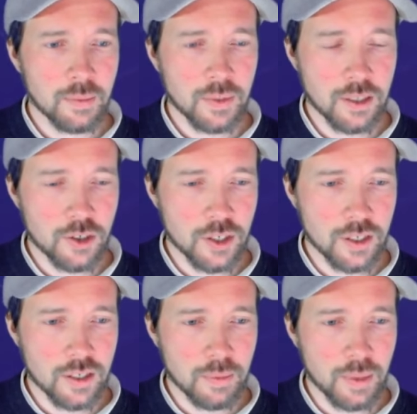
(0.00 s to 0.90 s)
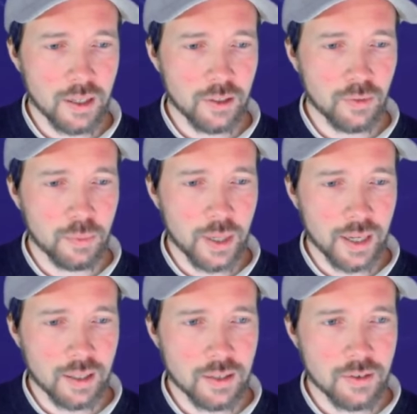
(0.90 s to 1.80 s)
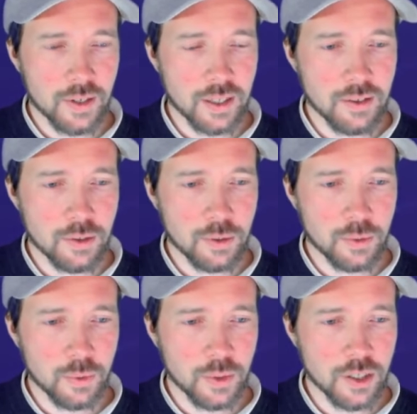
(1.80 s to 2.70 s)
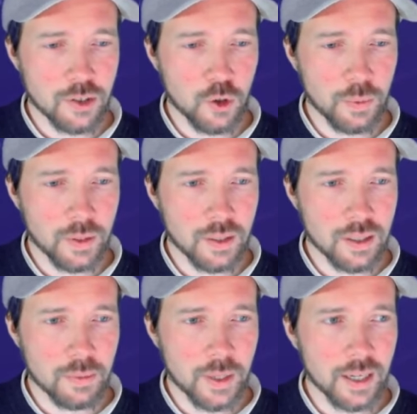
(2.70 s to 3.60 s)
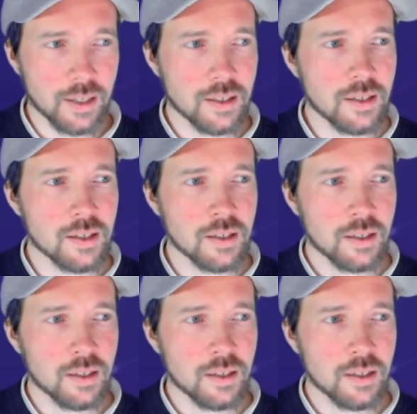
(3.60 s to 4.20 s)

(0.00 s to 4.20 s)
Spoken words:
It's just a matter of brackets, right? So we just open these brackets.